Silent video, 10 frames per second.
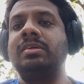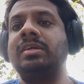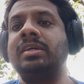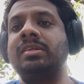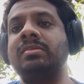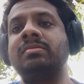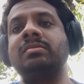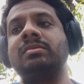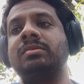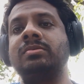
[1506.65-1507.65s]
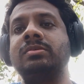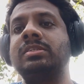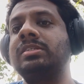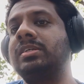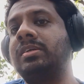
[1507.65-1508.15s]
and use
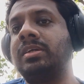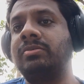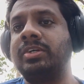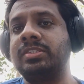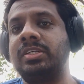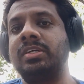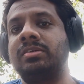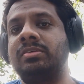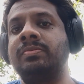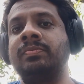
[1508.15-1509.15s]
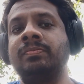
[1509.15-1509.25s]
the generative extractor